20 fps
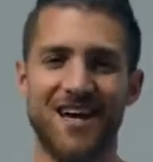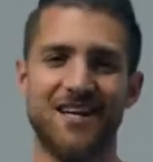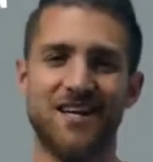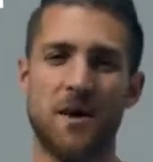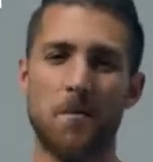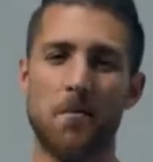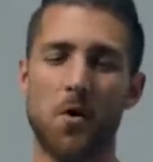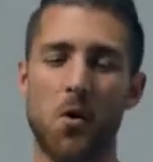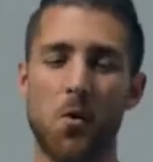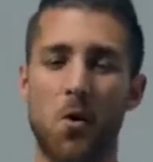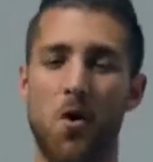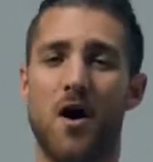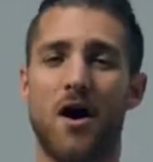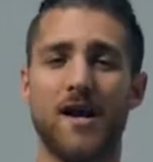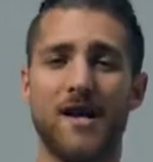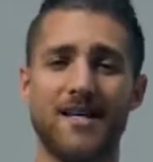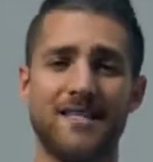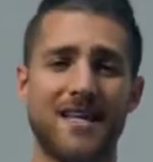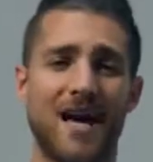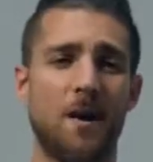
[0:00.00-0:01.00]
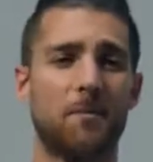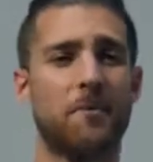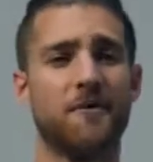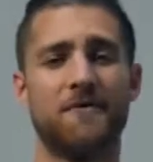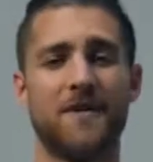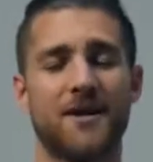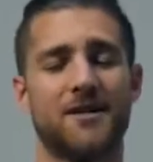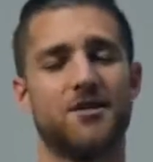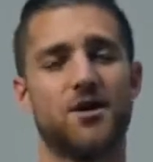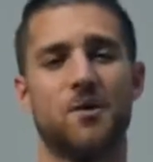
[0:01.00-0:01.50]
Number one is how
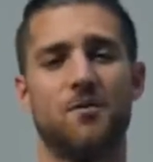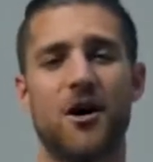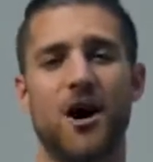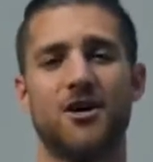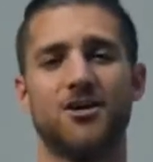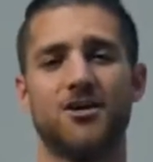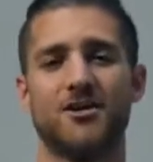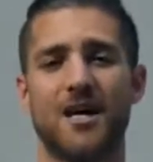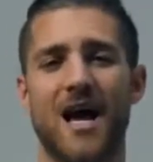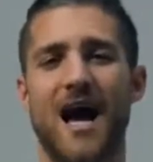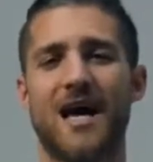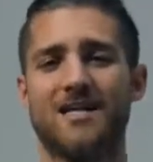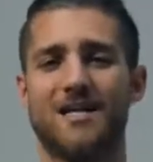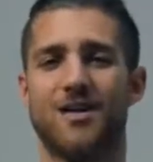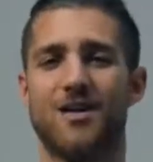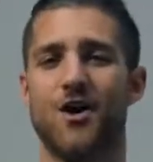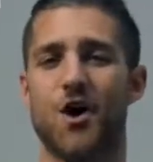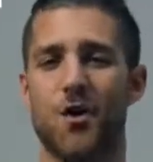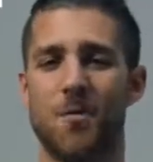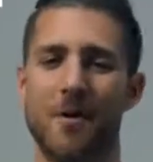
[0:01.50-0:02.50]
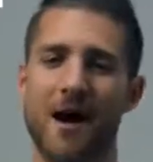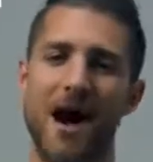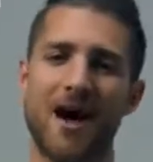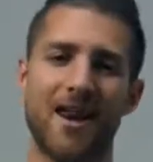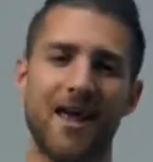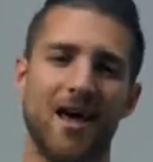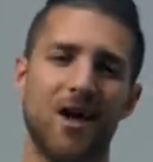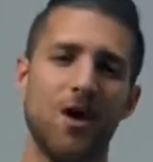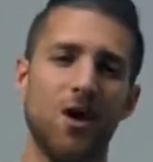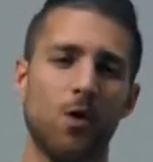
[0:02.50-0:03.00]
professional boxers actually go
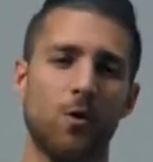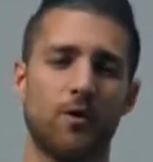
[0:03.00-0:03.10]
about it,